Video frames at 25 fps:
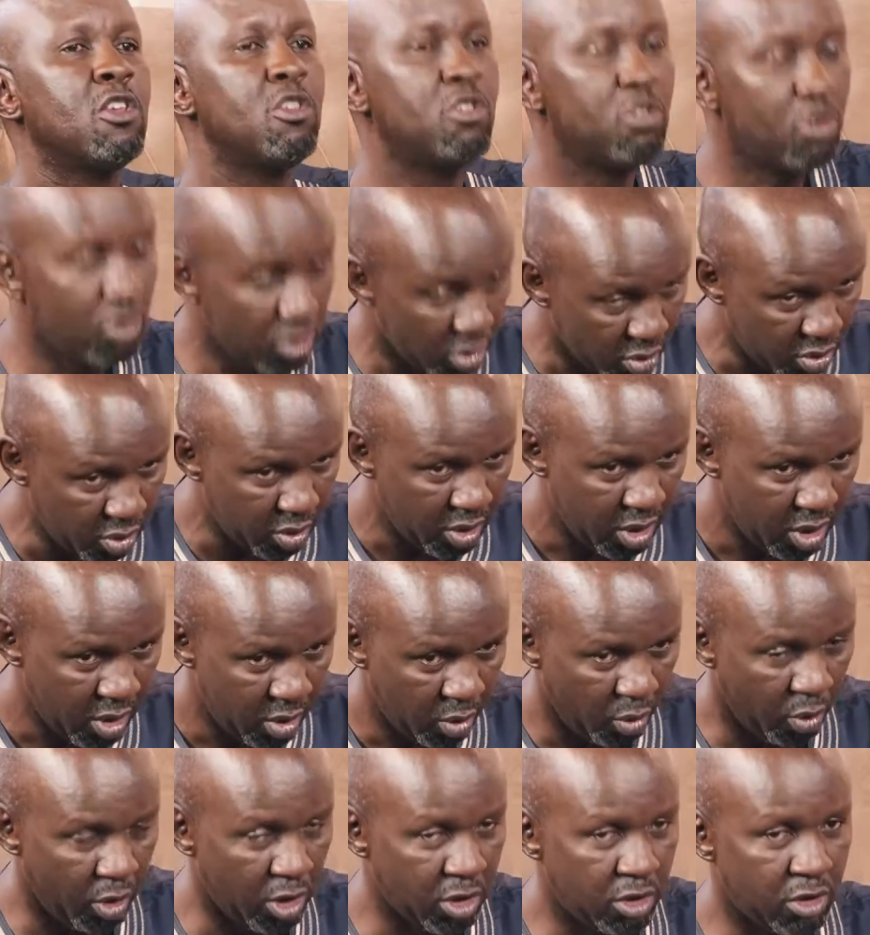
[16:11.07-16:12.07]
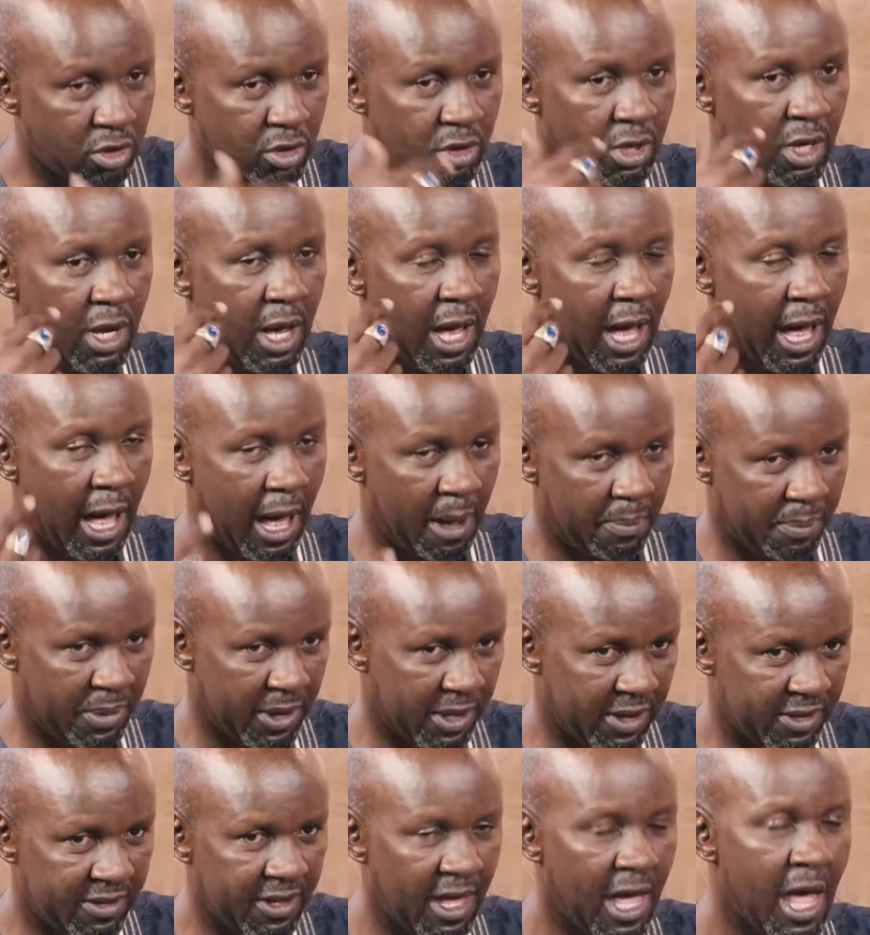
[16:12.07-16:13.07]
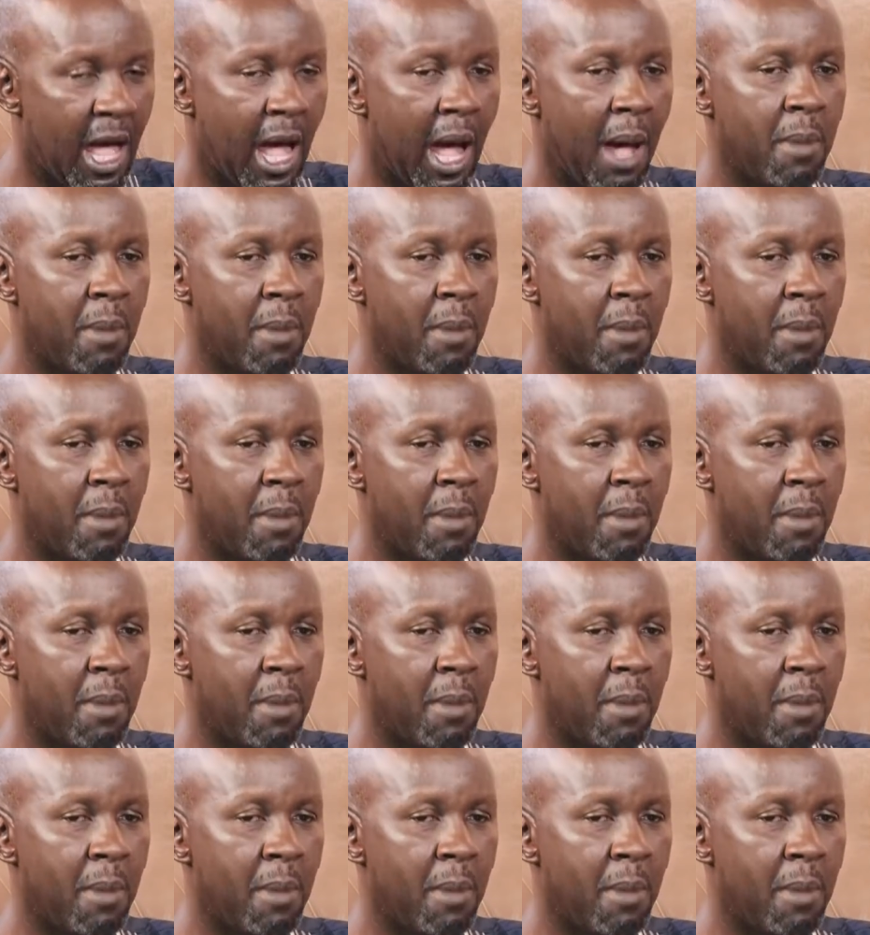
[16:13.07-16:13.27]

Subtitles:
you what happens.